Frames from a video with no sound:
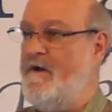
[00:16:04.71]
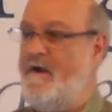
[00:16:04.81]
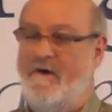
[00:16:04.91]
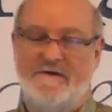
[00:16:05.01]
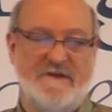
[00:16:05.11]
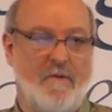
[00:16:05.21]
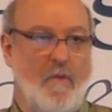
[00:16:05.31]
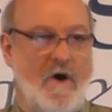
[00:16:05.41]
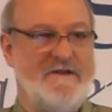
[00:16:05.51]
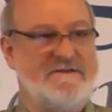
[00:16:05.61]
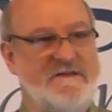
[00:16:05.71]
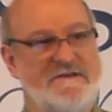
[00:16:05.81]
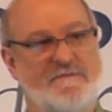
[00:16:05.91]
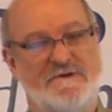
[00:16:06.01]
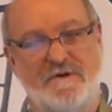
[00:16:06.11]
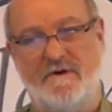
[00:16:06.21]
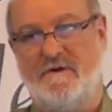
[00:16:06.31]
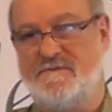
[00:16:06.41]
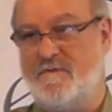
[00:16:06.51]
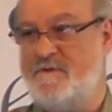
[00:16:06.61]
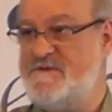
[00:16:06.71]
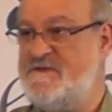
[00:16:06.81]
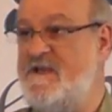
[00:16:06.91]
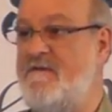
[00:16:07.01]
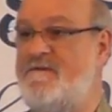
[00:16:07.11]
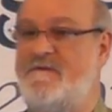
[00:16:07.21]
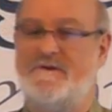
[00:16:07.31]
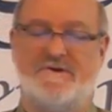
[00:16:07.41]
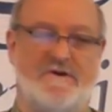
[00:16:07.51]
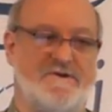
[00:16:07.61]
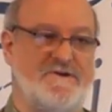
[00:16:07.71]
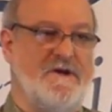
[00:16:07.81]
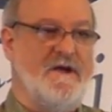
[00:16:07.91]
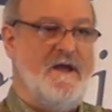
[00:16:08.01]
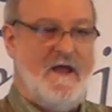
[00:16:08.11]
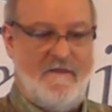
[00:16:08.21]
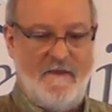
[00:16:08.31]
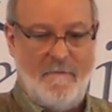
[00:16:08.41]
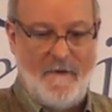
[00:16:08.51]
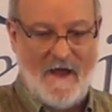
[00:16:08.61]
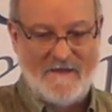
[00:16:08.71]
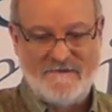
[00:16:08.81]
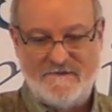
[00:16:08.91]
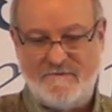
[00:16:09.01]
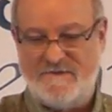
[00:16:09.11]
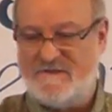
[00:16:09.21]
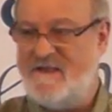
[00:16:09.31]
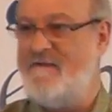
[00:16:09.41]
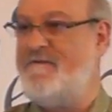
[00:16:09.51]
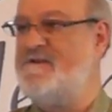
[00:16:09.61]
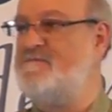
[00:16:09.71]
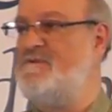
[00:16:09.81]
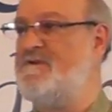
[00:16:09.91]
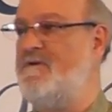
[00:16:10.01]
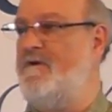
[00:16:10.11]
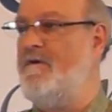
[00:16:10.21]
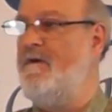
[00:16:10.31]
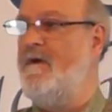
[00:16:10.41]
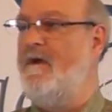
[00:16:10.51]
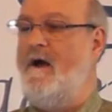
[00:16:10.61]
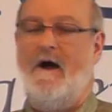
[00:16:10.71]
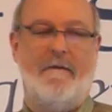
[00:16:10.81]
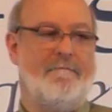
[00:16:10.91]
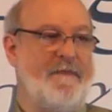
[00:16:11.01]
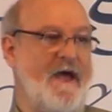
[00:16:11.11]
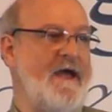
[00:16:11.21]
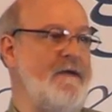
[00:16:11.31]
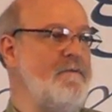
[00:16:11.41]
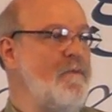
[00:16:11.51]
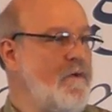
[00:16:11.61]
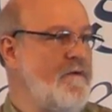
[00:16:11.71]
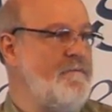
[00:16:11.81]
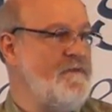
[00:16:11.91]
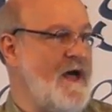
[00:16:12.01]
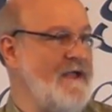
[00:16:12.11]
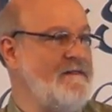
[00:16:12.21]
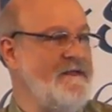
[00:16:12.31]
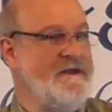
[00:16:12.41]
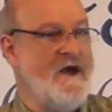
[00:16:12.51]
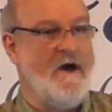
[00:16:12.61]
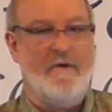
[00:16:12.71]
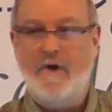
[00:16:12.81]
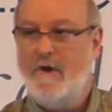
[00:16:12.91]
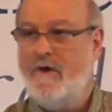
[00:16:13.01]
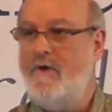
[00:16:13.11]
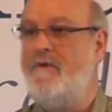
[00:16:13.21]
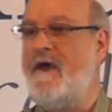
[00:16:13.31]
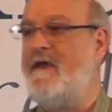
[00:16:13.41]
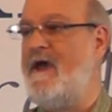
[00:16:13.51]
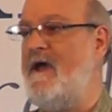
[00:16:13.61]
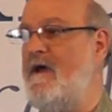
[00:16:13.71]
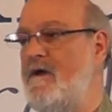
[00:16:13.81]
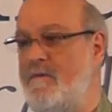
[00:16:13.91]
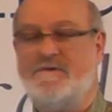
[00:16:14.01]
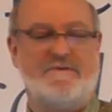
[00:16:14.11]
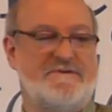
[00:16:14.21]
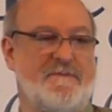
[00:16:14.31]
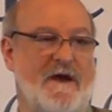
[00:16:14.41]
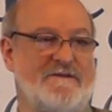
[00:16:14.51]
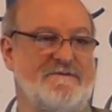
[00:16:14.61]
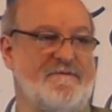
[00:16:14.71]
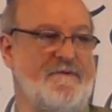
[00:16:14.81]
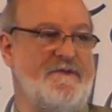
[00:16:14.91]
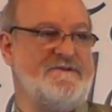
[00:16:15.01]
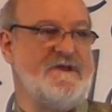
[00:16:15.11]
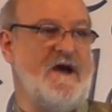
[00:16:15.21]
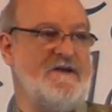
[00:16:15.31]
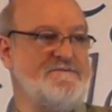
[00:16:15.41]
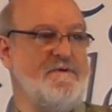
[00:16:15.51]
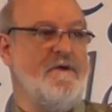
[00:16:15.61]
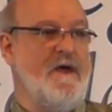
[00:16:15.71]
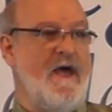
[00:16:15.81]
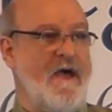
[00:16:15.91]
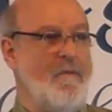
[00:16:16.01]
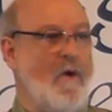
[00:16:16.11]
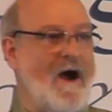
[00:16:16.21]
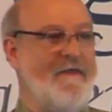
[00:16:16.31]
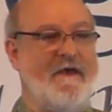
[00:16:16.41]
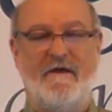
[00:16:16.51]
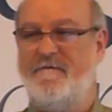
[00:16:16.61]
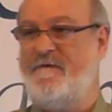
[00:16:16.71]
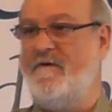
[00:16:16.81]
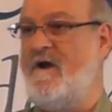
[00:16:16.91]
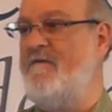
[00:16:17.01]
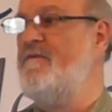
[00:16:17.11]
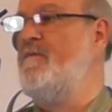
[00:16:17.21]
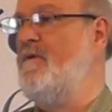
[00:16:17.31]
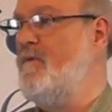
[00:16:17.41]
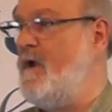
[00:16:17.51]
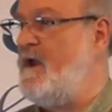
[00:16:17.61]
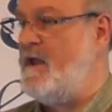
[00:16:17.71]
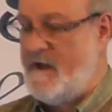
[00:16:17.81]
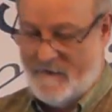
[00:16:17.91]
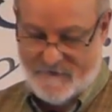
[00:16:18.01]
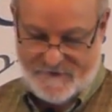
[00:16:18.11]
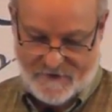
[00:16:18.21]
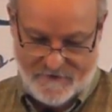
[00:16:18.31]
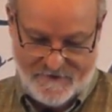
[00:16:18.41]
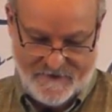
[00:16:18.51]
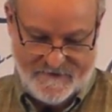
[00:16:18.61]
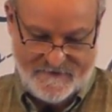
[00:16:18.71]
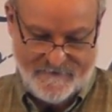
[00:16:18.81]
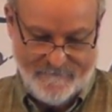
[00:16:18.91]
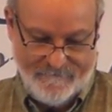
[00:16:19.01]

on here is that once these materials were received in the church and the apostles received this material, uh, they would have likely known who, they came, who was responsible for this gospel and why they could feel comfortable reading it in the churches.